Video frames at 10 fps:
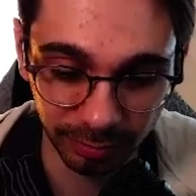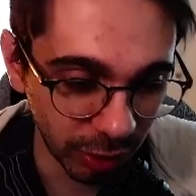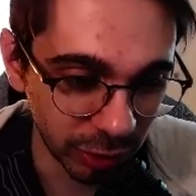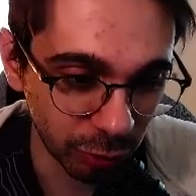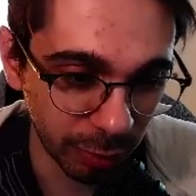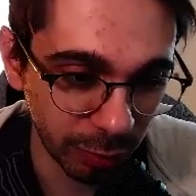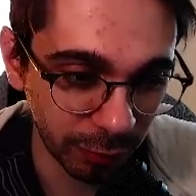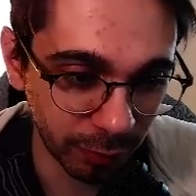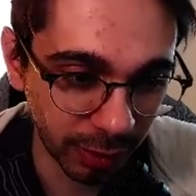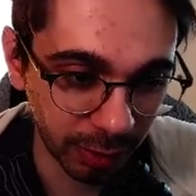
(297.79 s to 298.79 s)
So let's remove
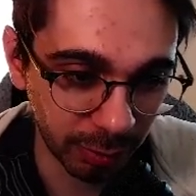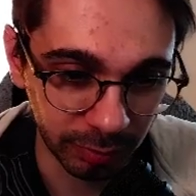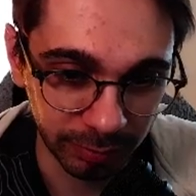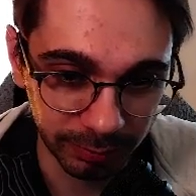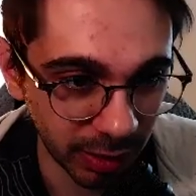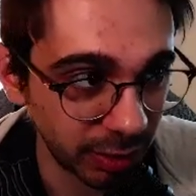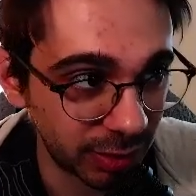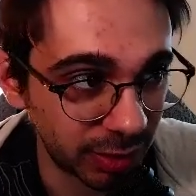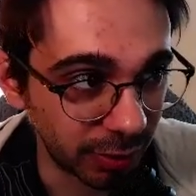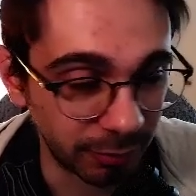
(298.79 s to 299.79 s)
the variable and
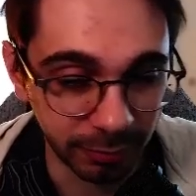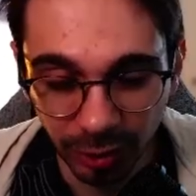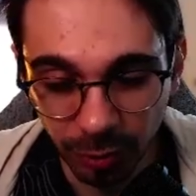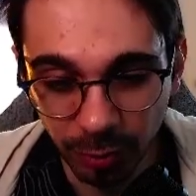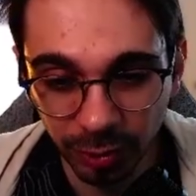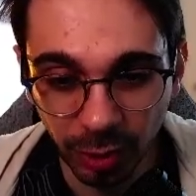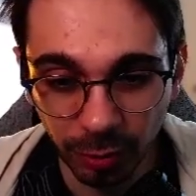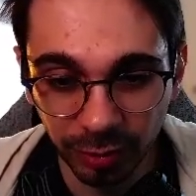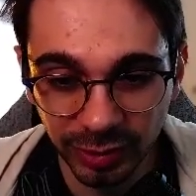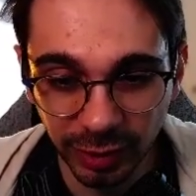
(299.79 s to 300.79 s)
hit save. Now we want
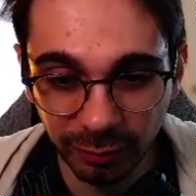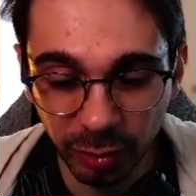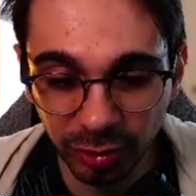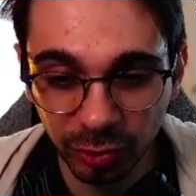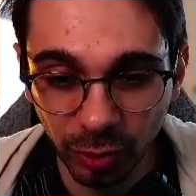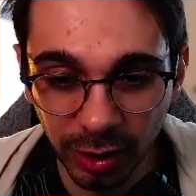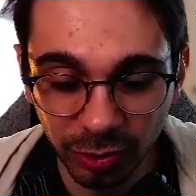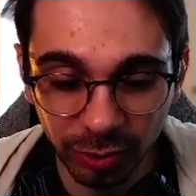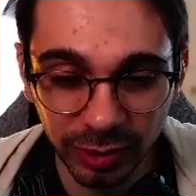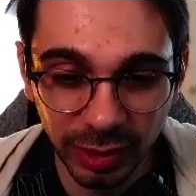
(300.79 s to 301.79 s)
our save button to
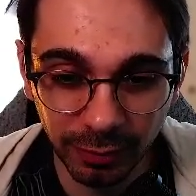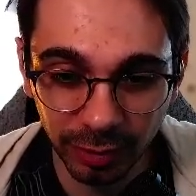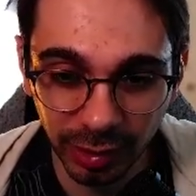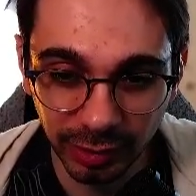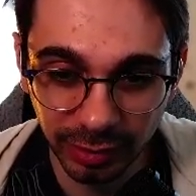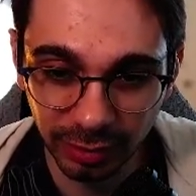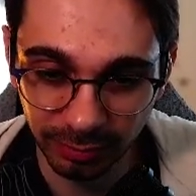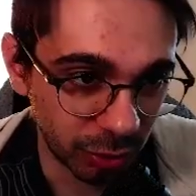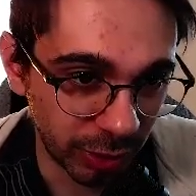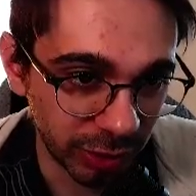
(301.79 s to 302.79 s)
actually save the task.
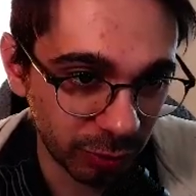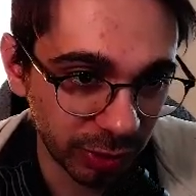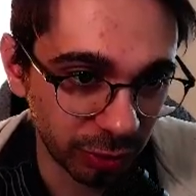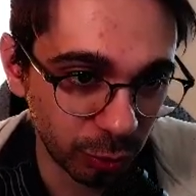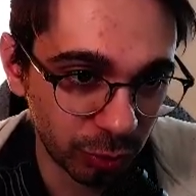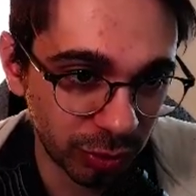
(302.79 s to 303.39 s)
So let's create a new